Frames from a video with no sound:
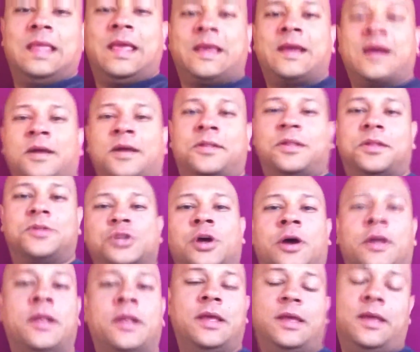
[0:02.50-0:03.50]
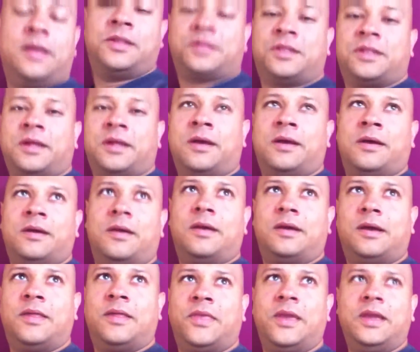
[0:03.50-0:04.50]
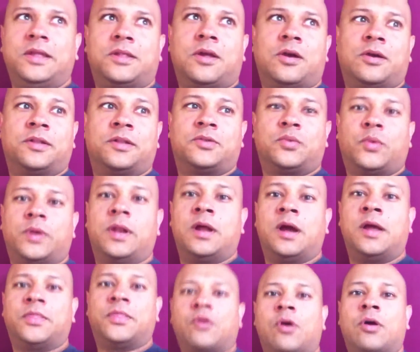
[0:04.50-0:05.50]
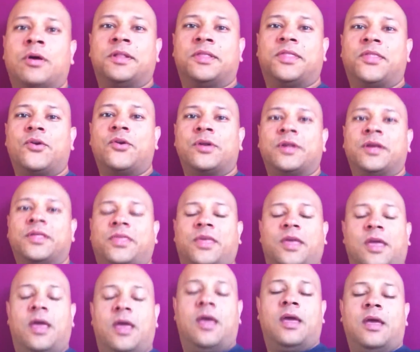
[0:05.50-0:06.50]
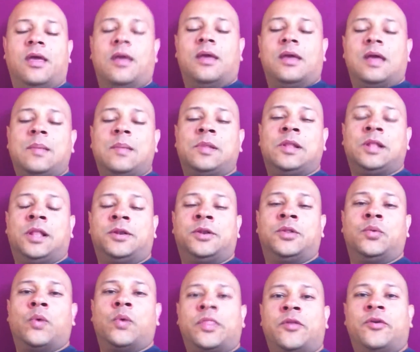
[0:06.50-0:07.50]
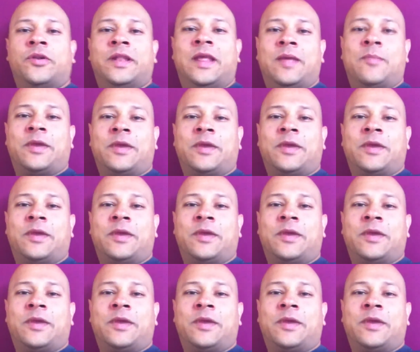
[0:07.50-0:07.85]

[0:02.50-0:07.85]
Hey guys, it's John. I think it's August 29th or August 30th. A little under the weather today.